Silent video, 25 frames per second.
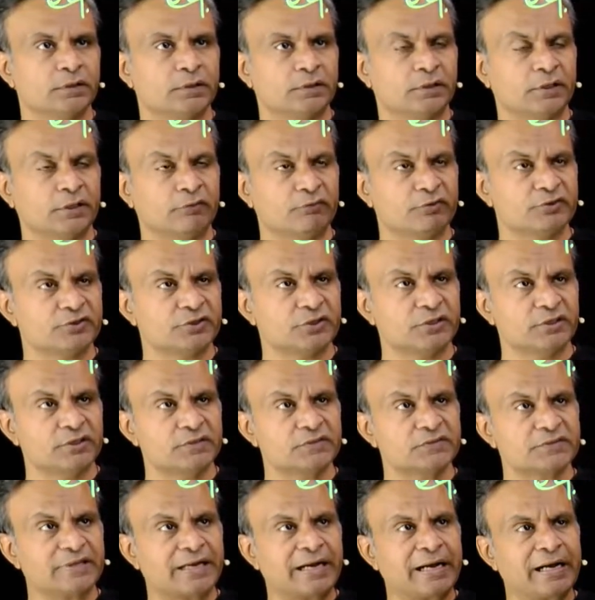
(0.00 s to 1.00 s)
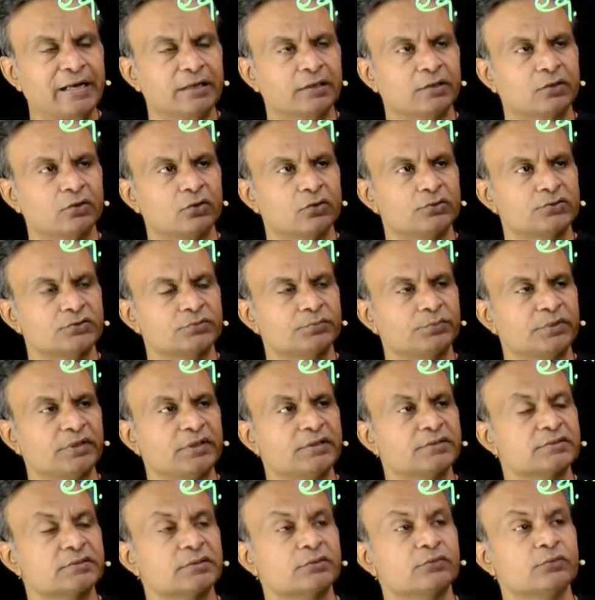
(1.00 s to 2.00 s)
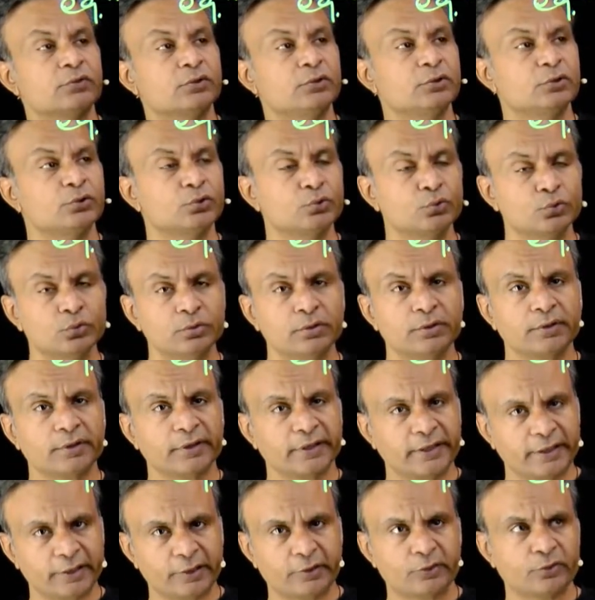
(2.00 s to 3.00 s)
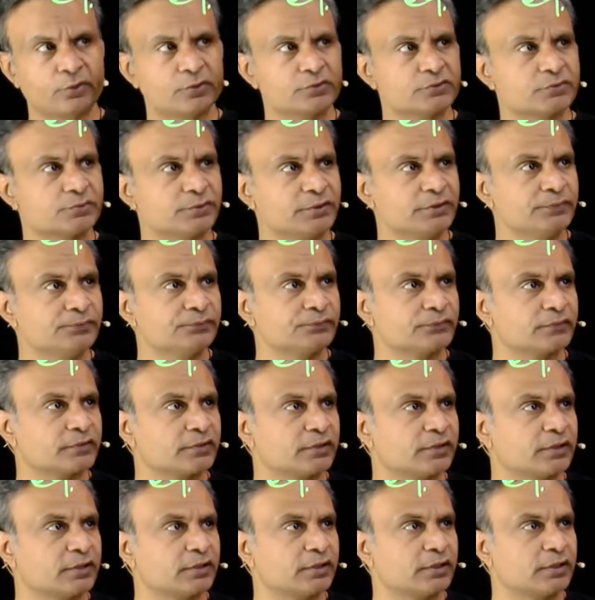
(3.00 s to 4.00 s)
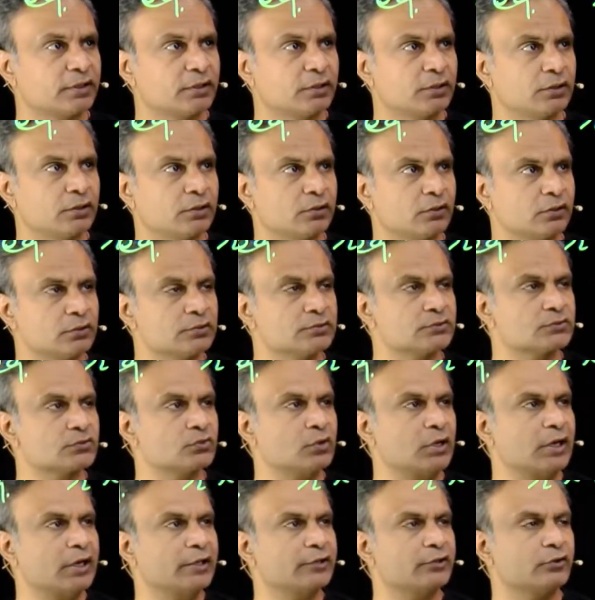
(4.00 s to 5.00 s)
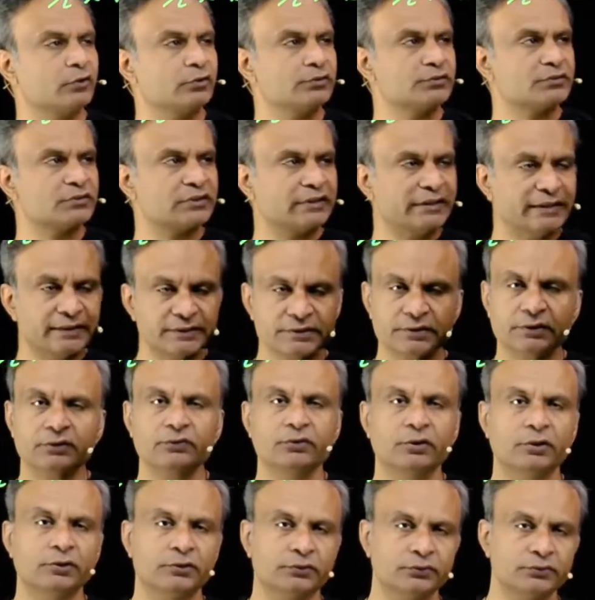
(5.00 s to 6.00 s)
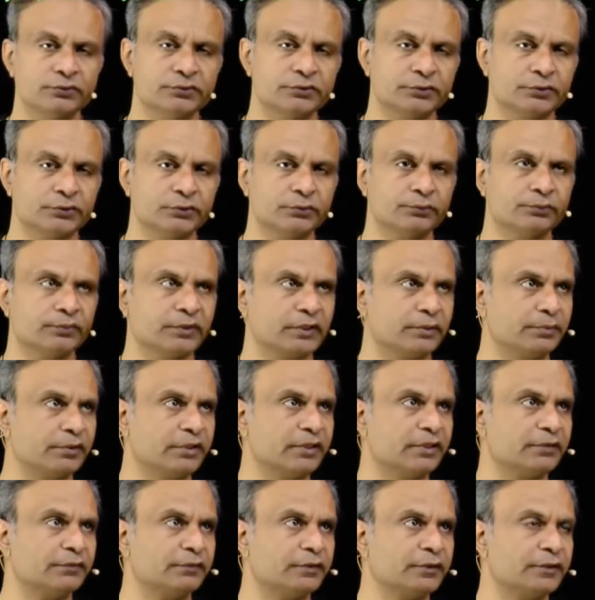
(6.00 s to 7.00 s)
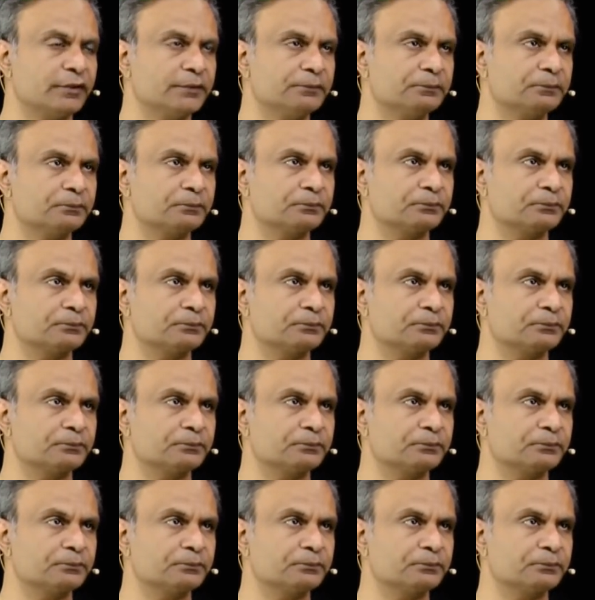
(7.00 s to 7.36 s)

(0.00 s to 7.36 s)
Equation is R cross B is equal to A cross B. Also R dot C is equal to 0. Ye bhi given hai.